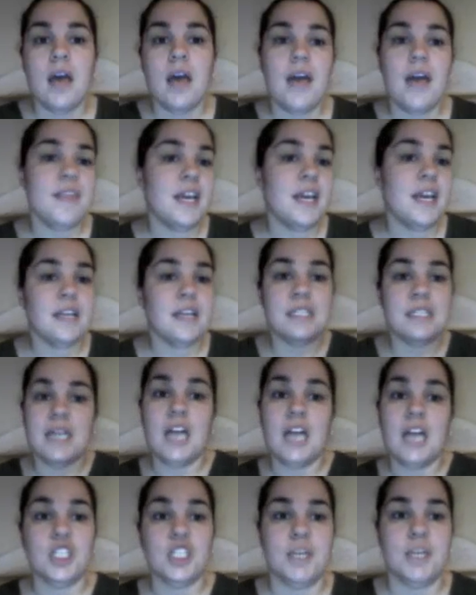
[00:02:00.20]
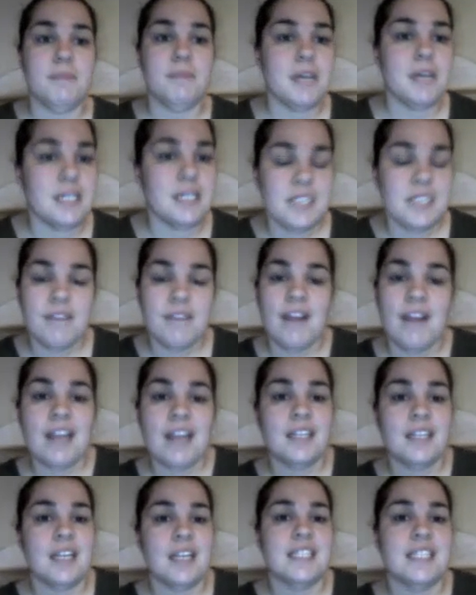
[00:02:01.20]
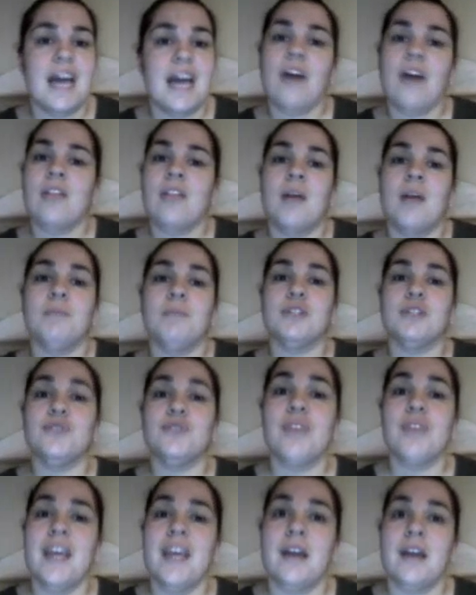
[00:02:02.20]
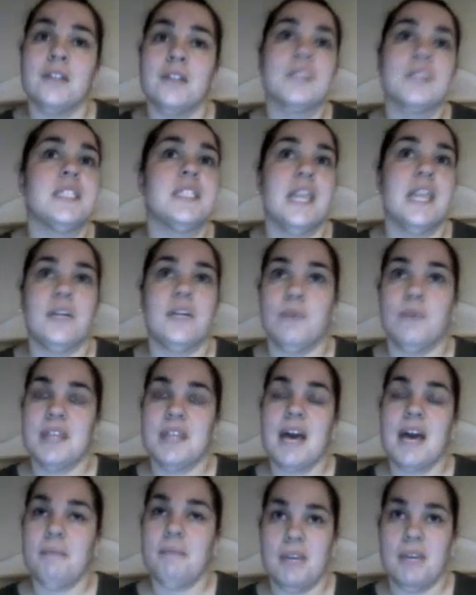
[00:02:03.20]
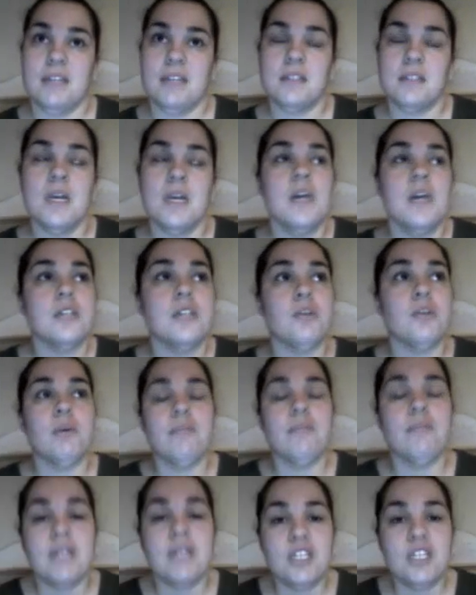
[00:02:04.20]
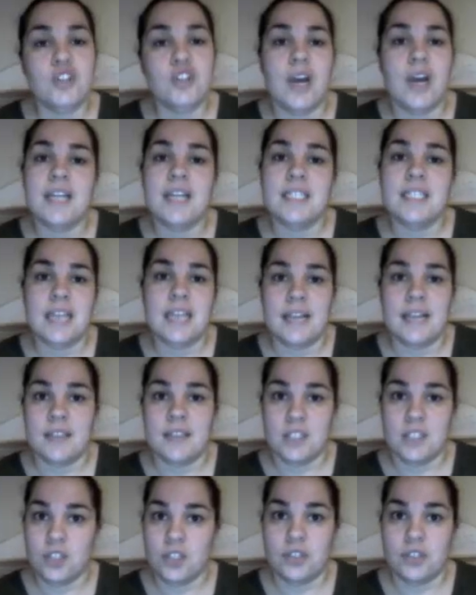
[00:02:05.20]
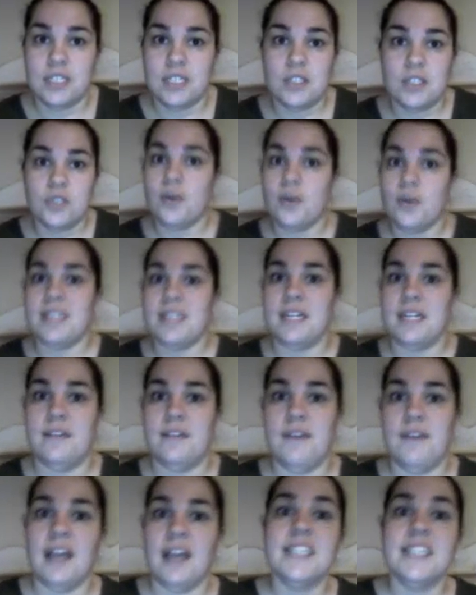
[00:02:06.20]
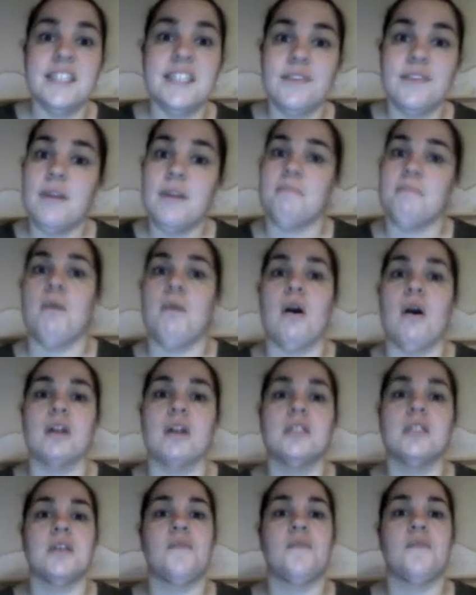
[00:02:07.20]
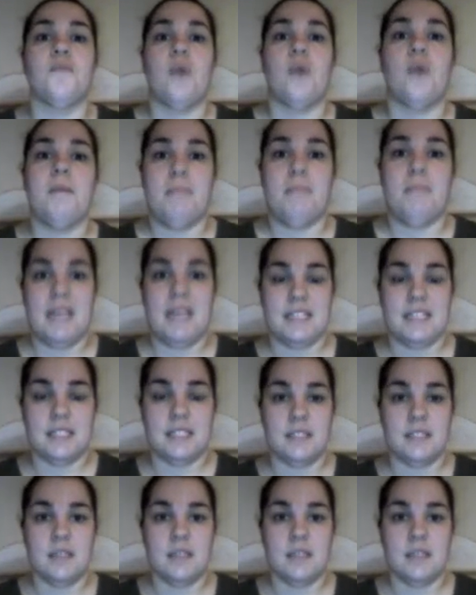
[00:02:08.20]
and they can touch it because they recognize the outline, but do they understand what that means? So we're really trying to get the students to identify different parts of what makes